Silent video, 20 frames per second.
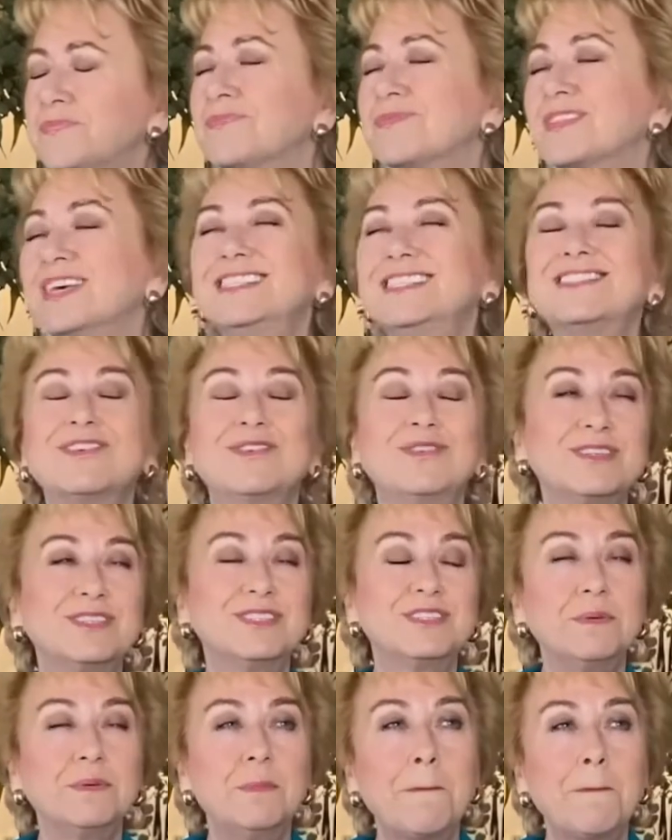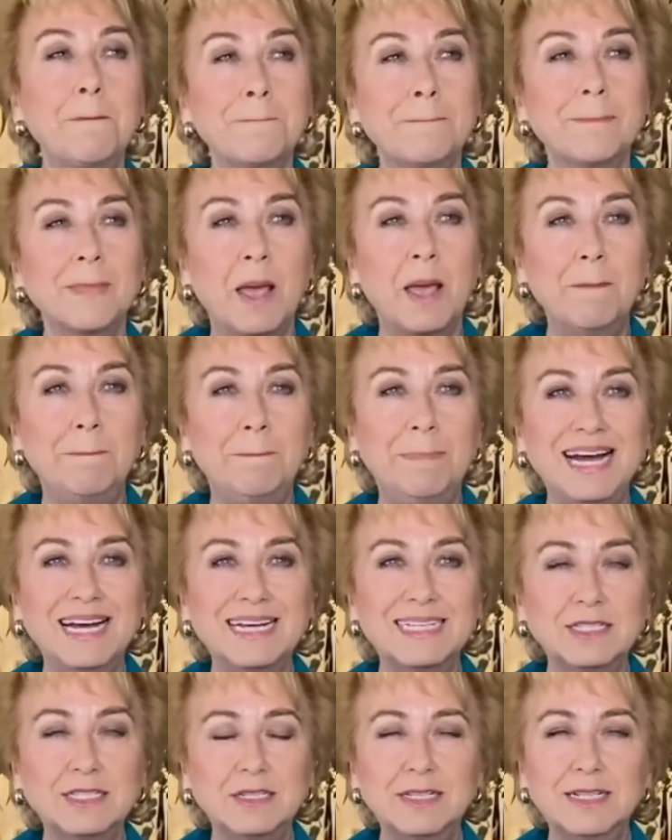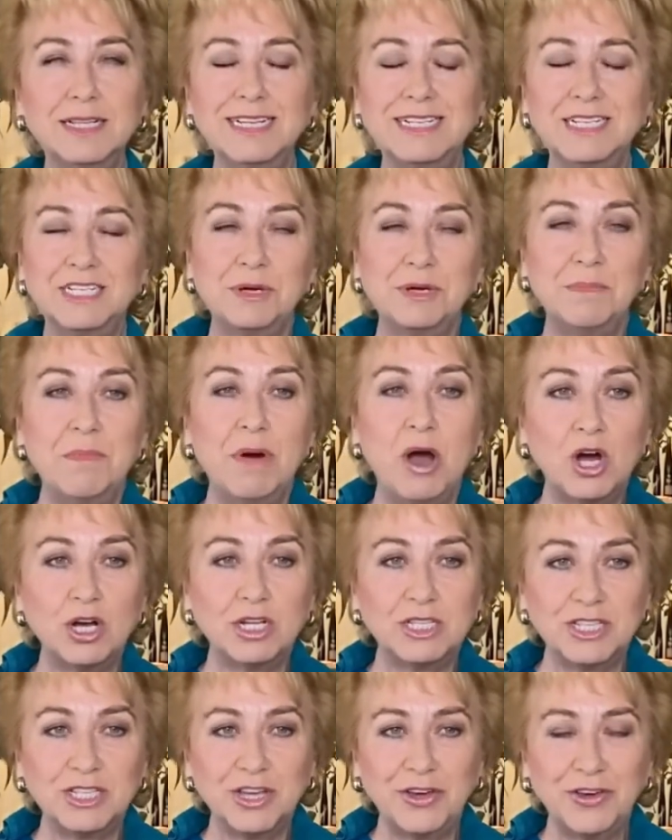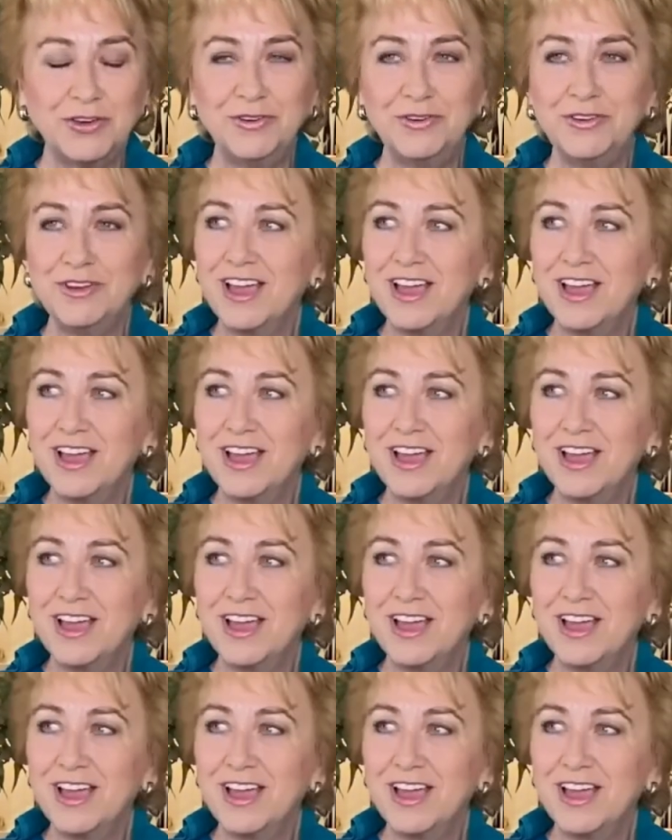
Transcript: It's got some basil and tomato.